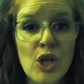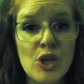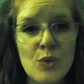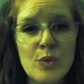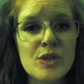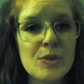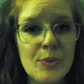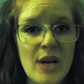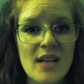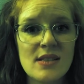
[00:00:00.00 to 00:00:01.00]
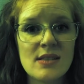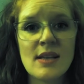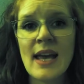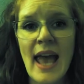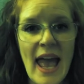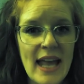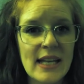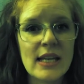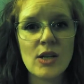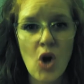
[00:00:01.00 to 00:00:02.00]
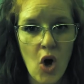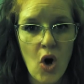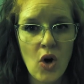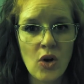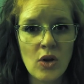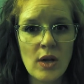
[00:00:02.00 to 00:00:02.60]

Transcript: You will suppress any and all